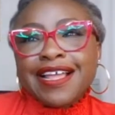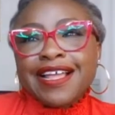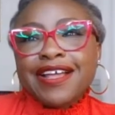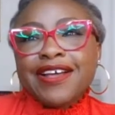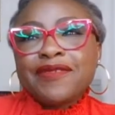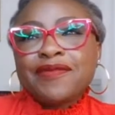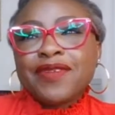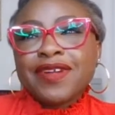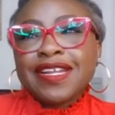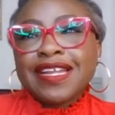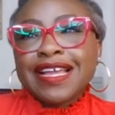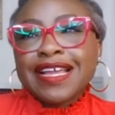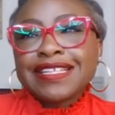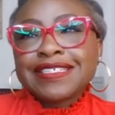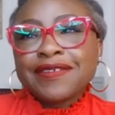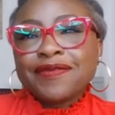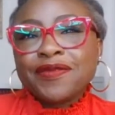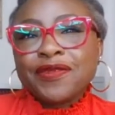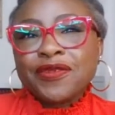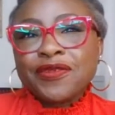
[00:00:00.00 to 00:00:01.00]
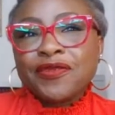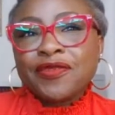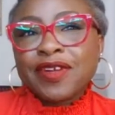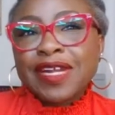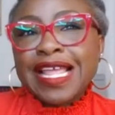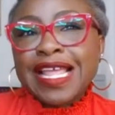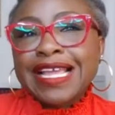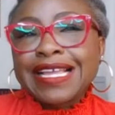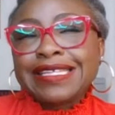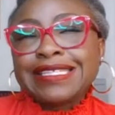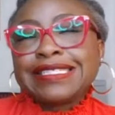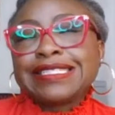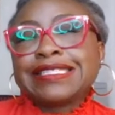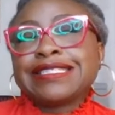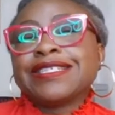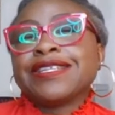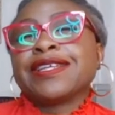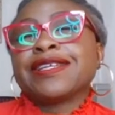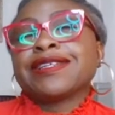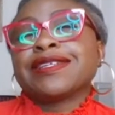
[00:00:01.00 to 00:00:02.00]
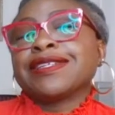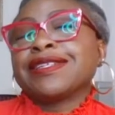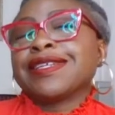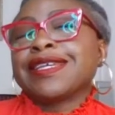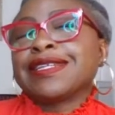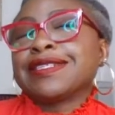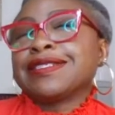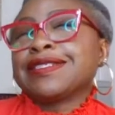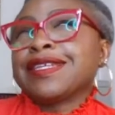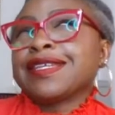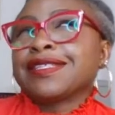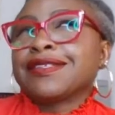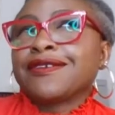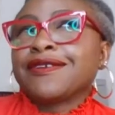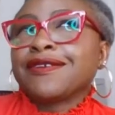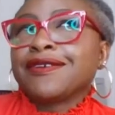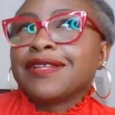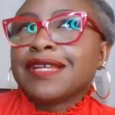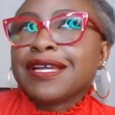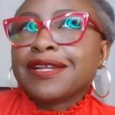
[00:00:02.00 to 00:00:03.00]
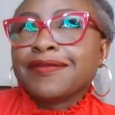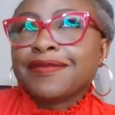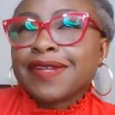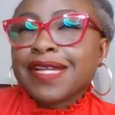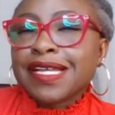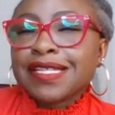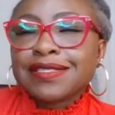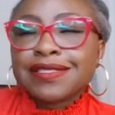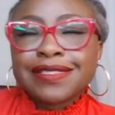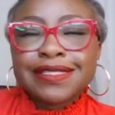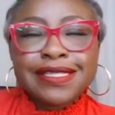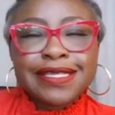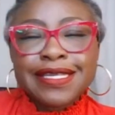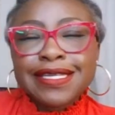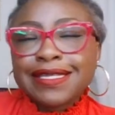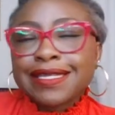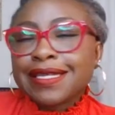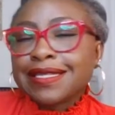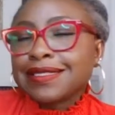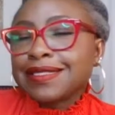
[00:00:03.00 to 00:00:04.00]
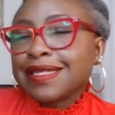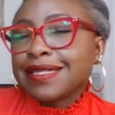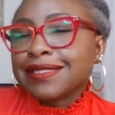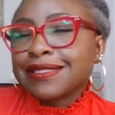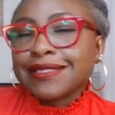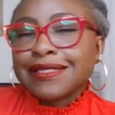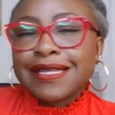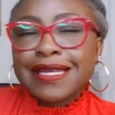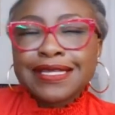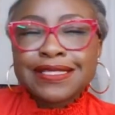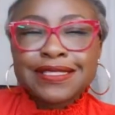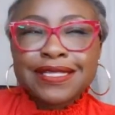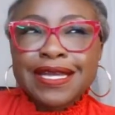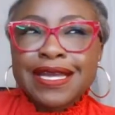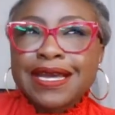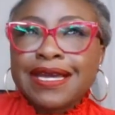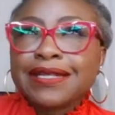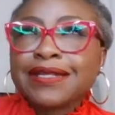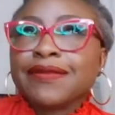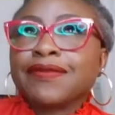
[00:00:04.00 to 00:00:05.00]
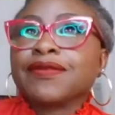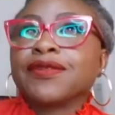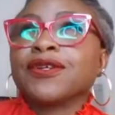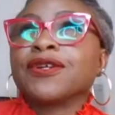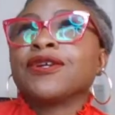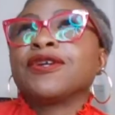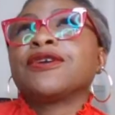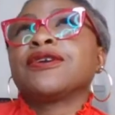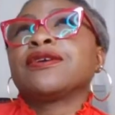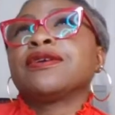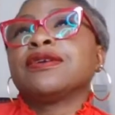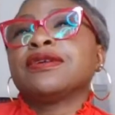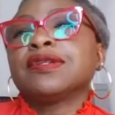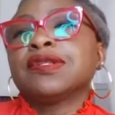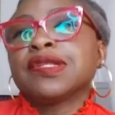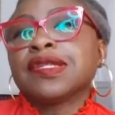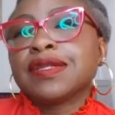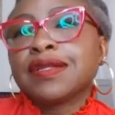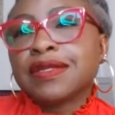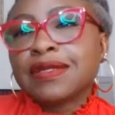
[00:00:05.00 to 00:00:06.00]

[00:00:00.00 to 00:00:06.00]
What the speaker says: I'm a Niger for like you can take the girl out of Niger, you cannot take the Niger out of the girl.